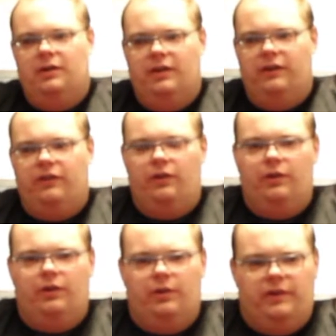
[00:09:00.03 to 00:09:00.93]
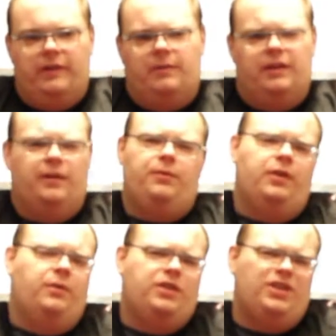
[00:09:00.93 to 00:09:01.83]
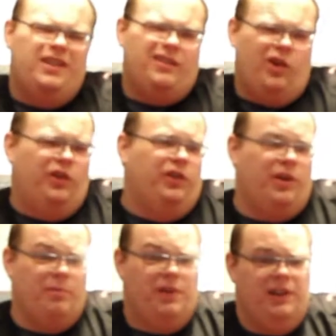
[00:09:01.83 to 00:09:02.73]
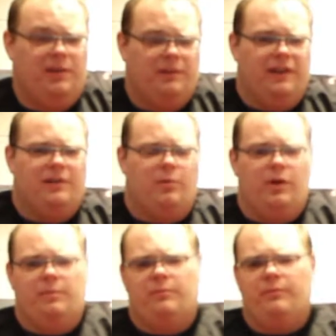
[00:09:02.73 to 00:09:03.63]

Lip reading: this year they're doing something different, which is also completely beside the point.